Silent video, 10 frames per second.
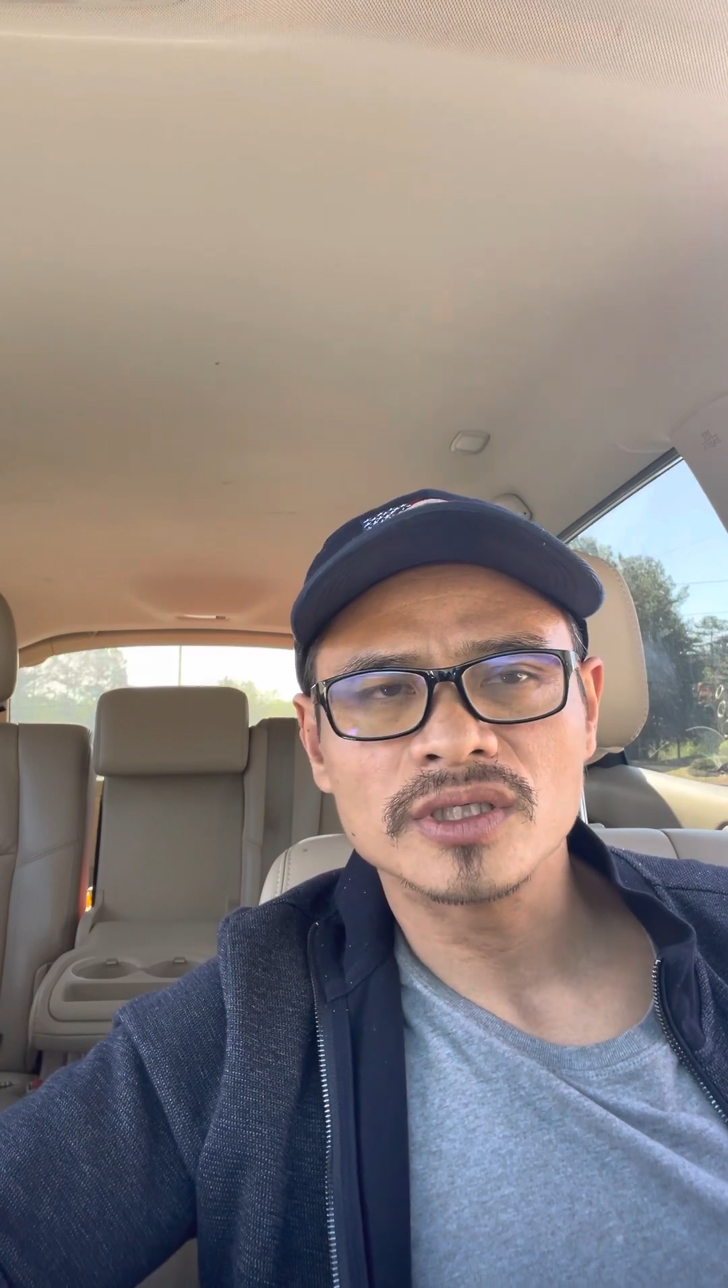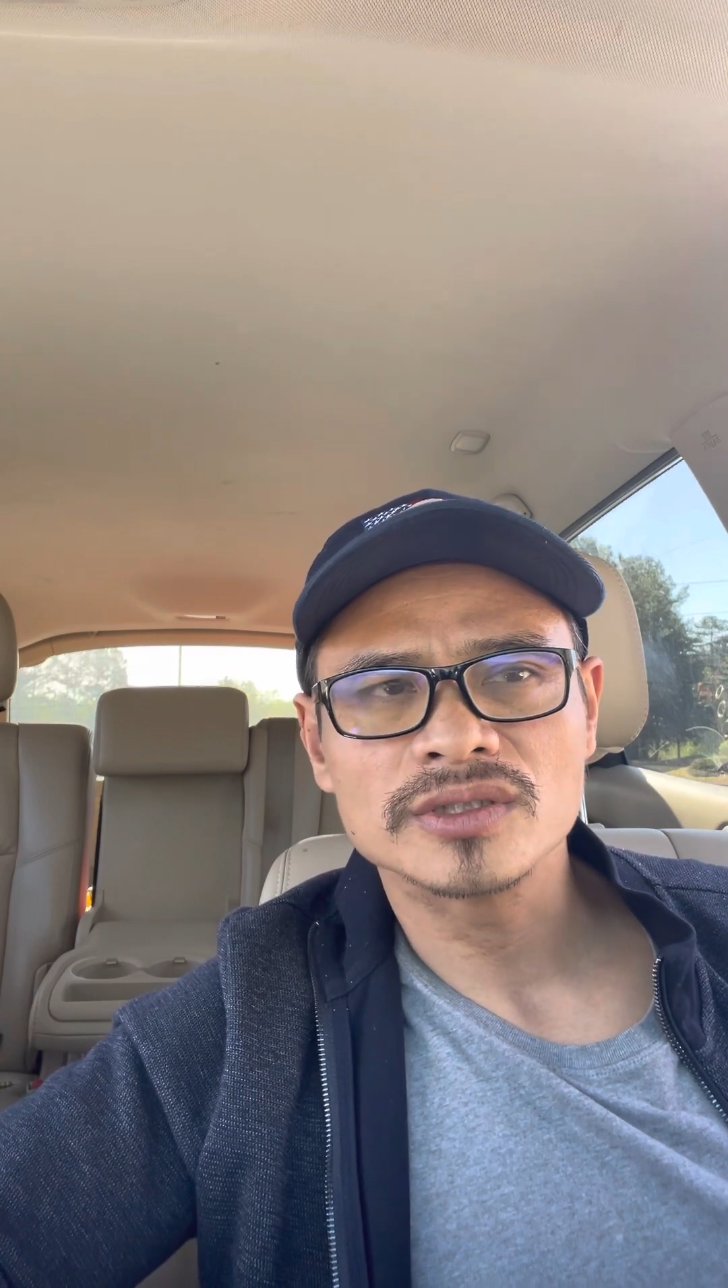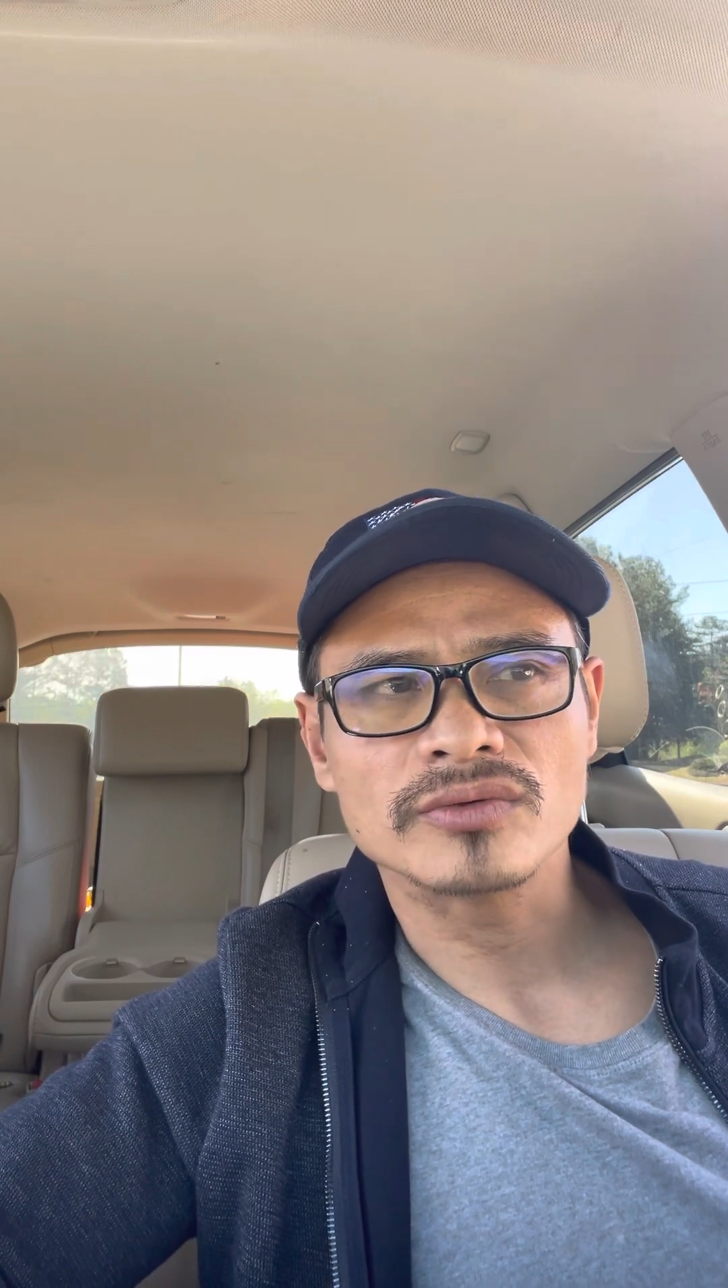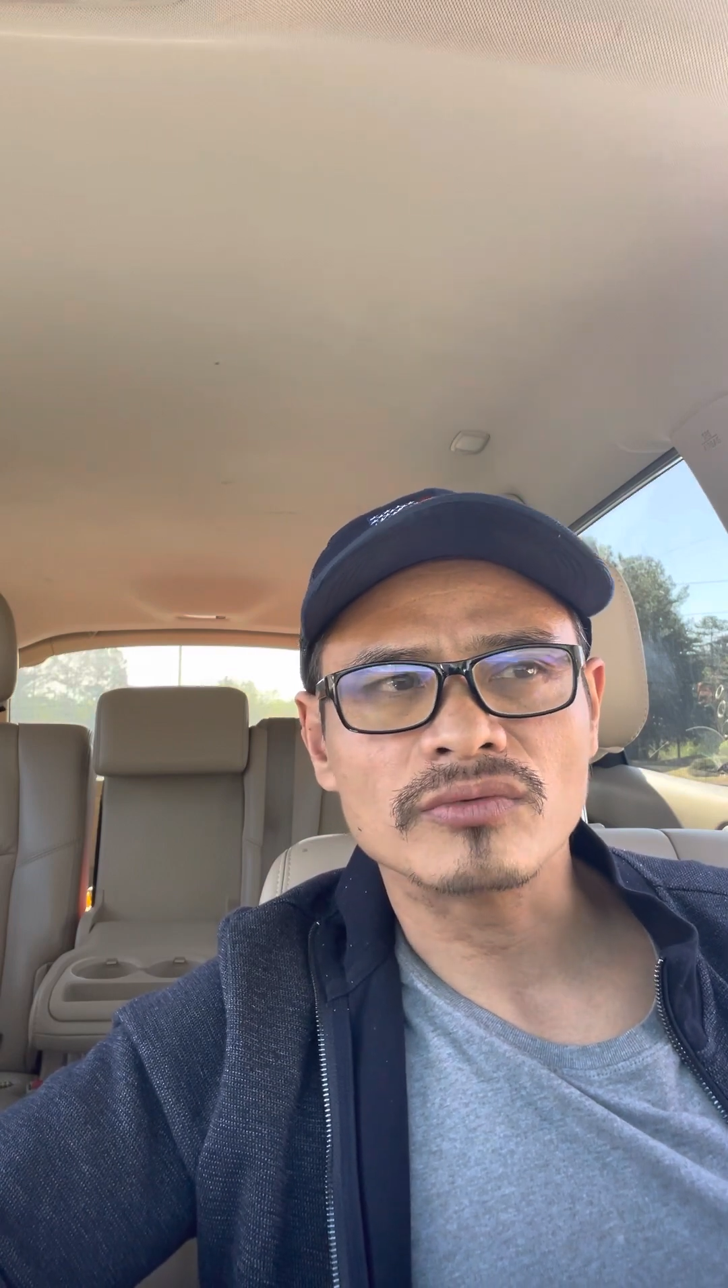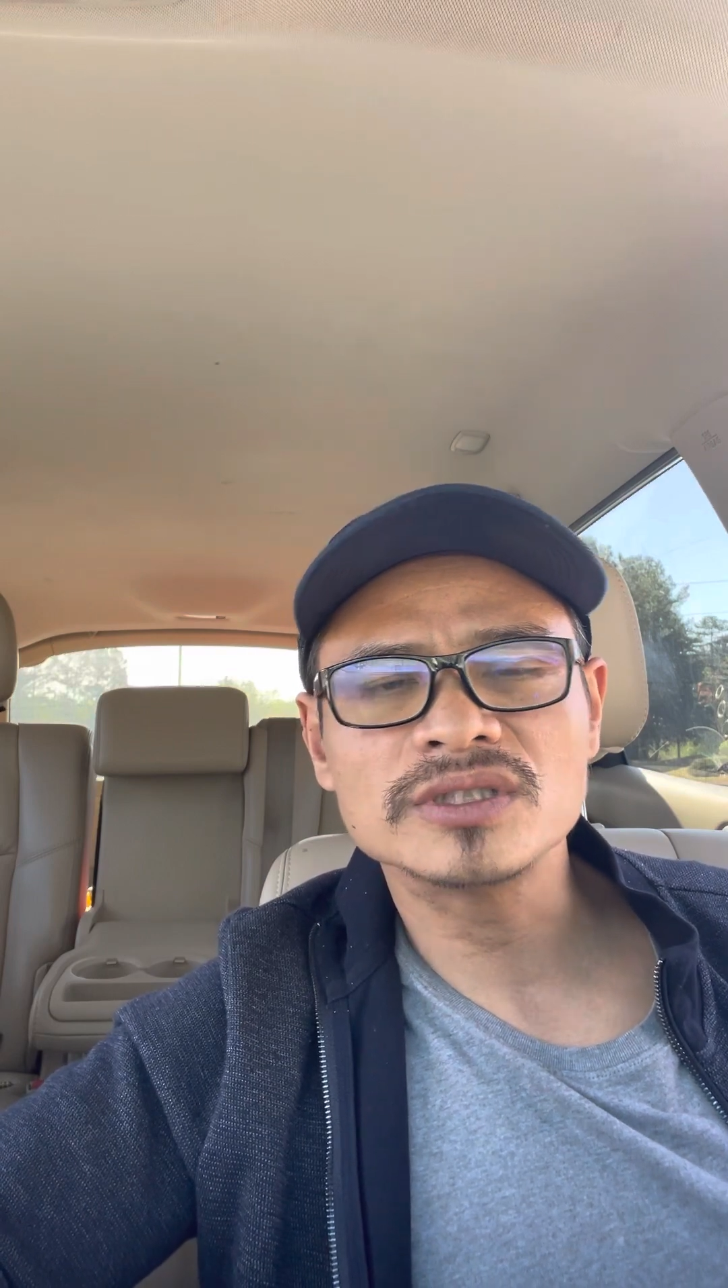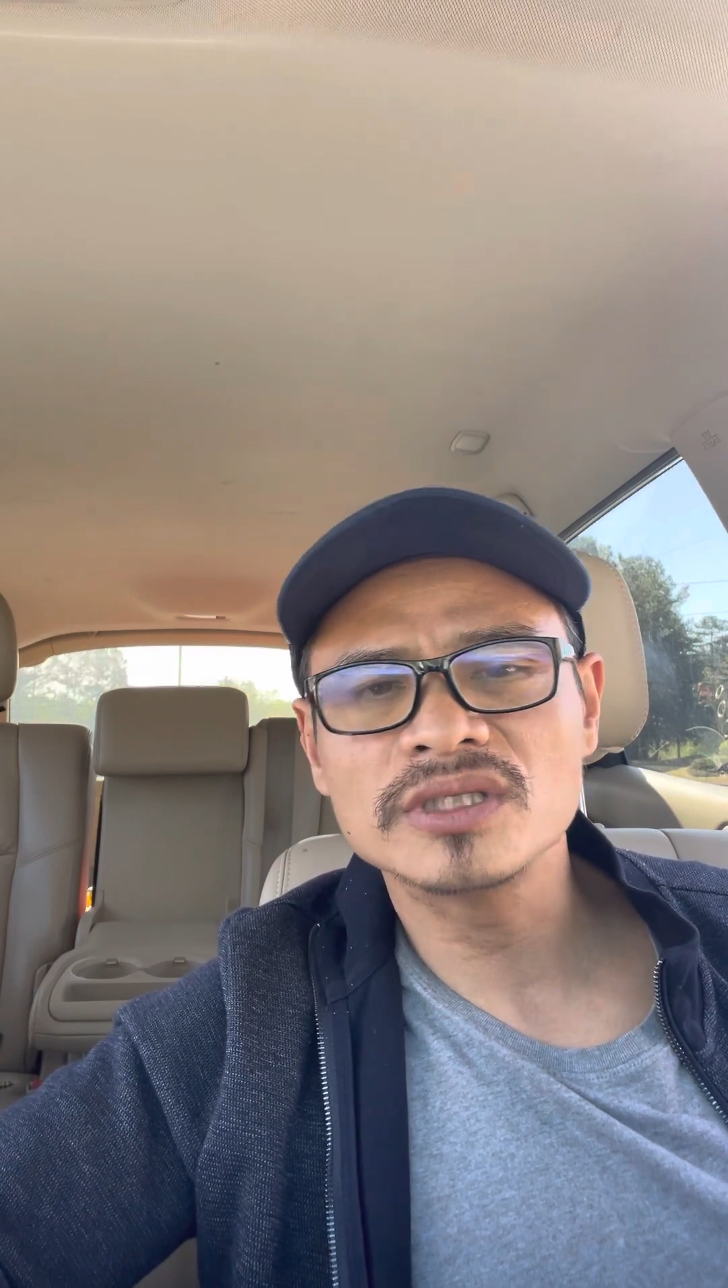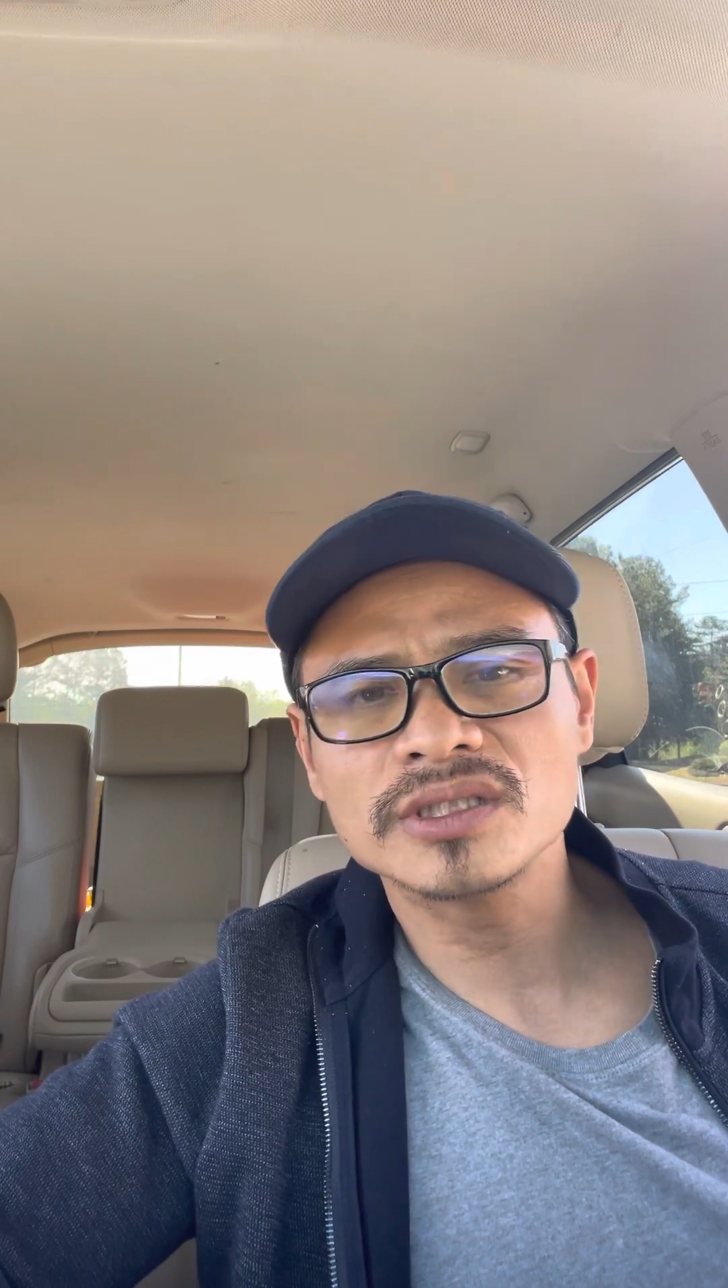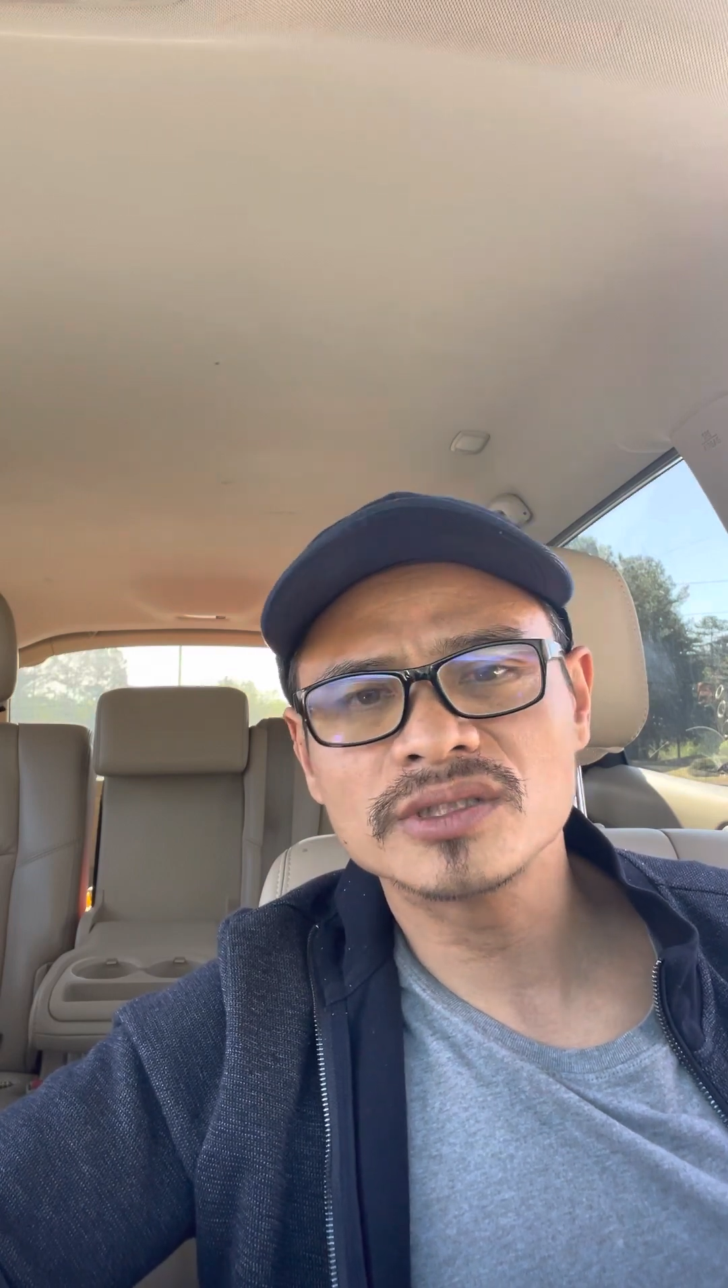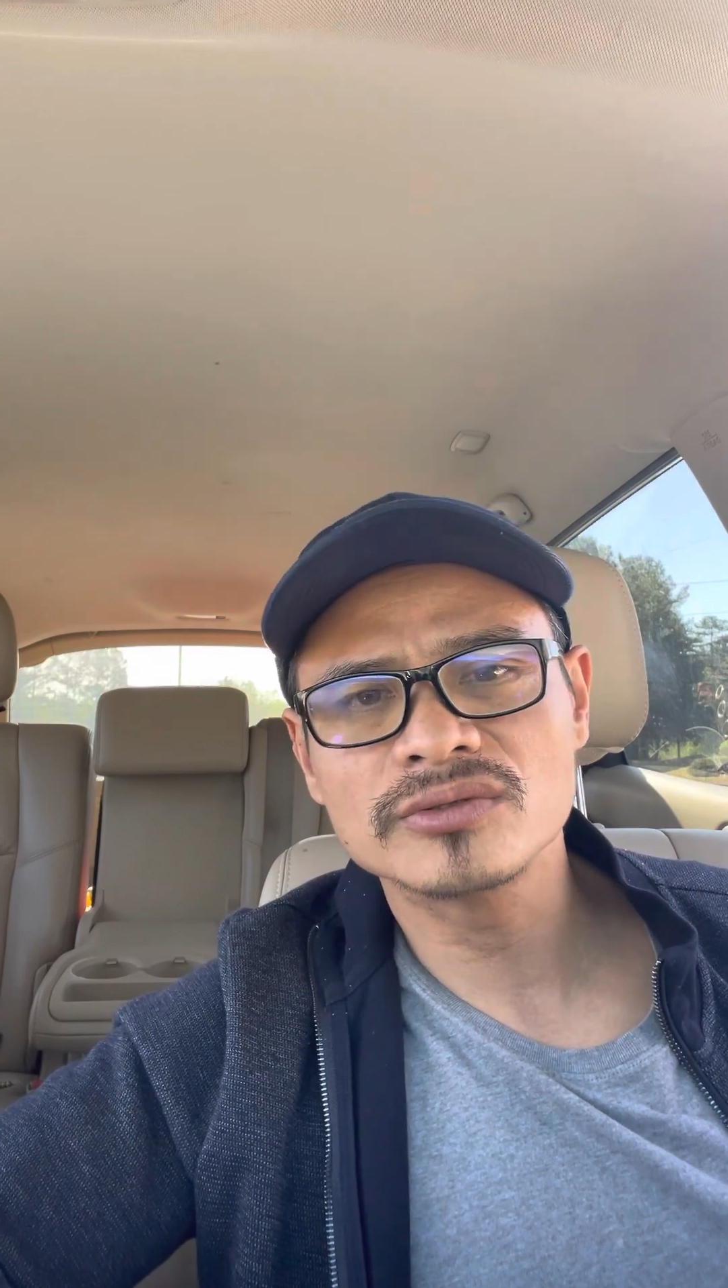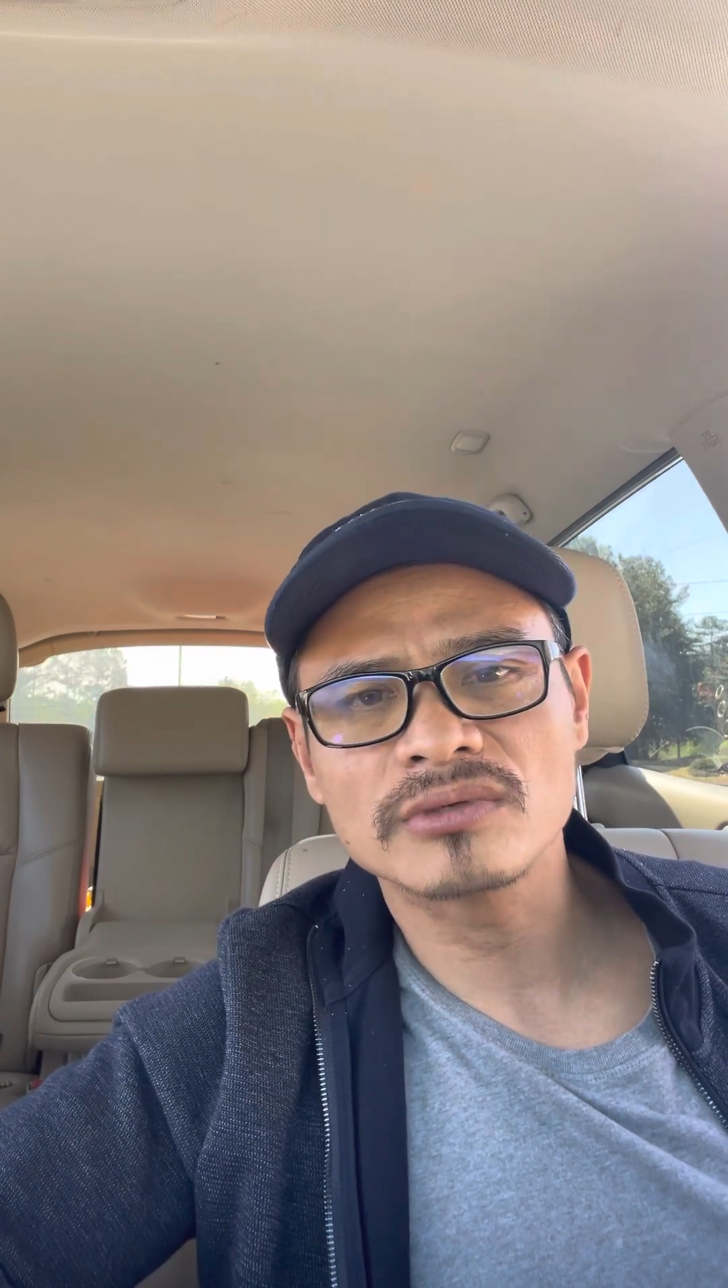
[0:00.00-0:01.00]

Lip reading: So what you need to do